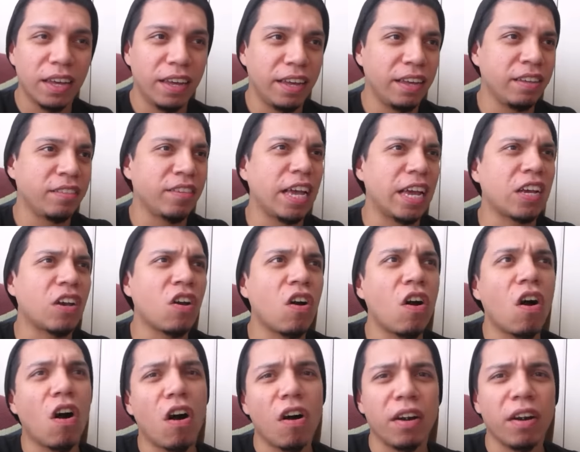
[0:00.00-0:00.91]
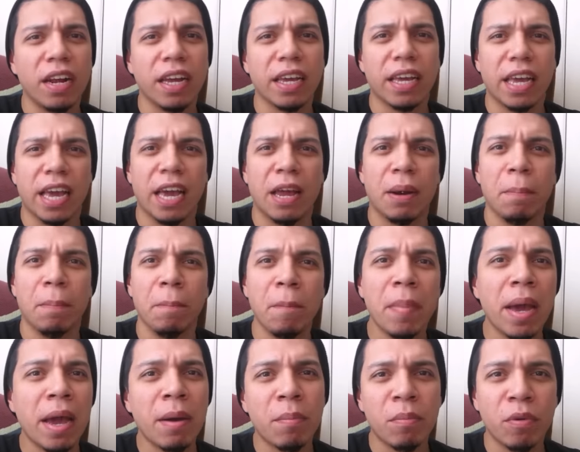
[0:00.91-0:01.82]
is iconic and
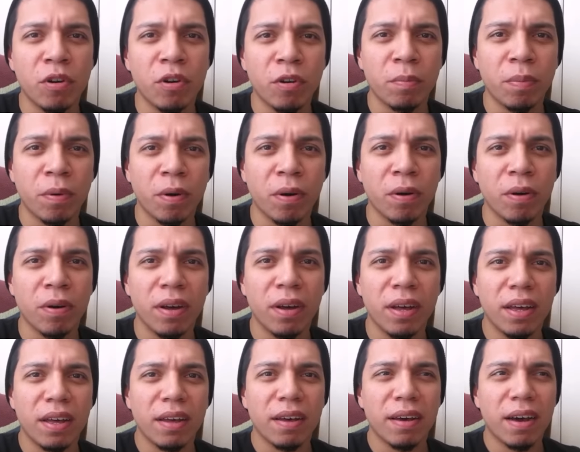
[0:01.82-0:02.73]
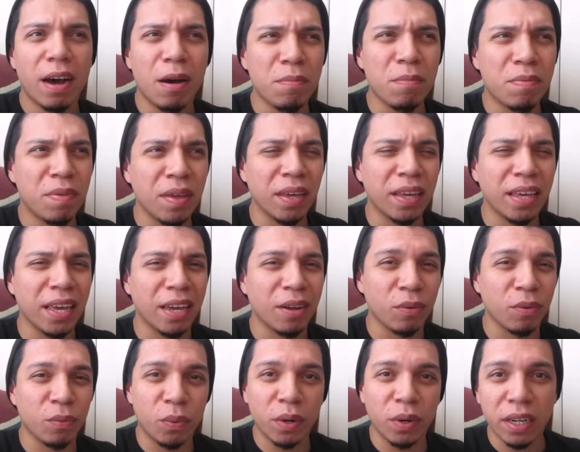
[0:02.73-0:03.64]
memorable, I'm
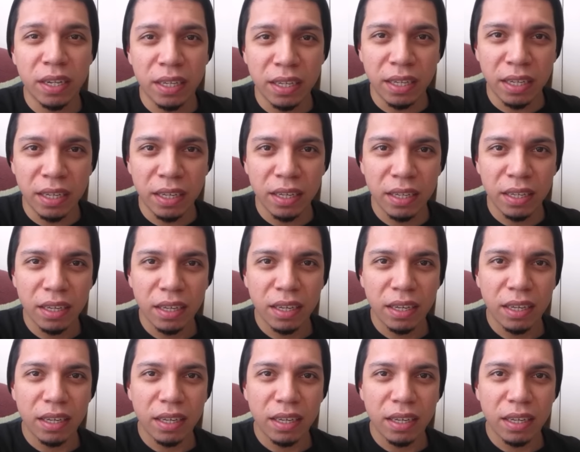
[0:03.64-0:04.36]
thinking, really?